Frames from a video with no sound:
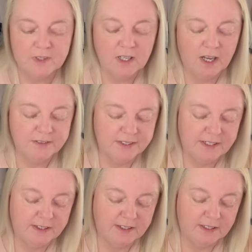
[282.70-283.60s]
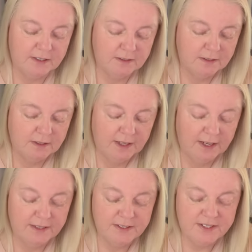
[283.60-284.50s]
underneath it.
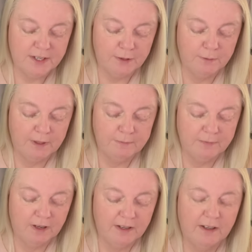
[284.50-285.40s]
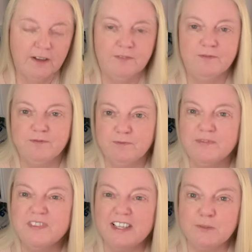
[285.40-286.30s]
And so um, I, I've
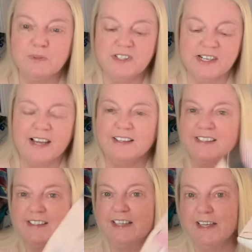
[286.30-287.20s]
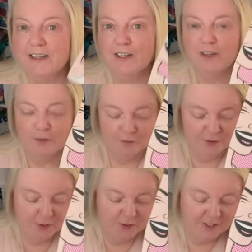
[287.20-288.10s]
these were stacked in there.
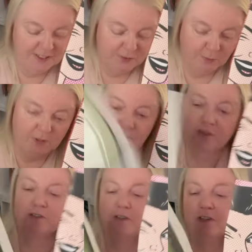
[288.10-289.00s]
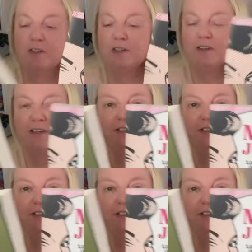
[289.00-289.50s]
So these ones, these